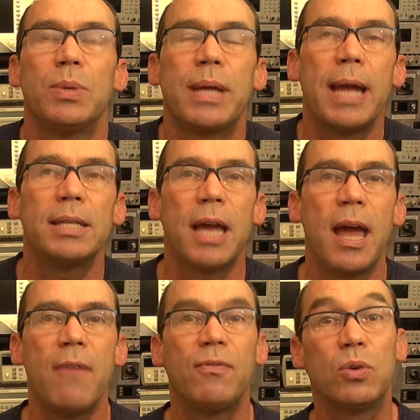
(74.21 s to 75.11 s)
we're going to
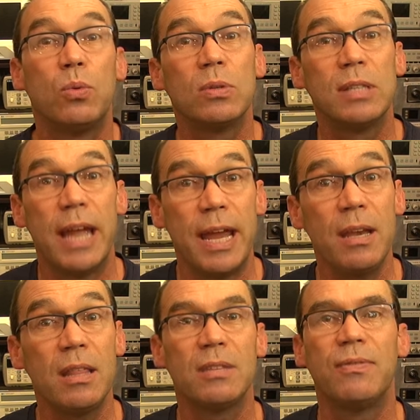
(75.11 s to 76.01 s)
have towards the
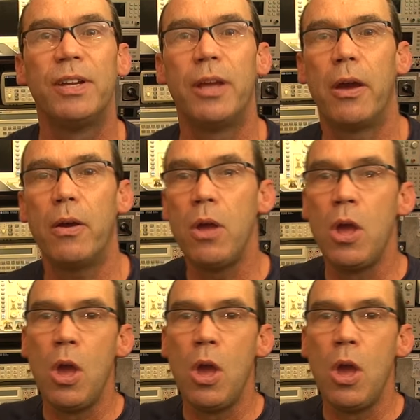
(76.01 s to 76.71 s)
end of this video,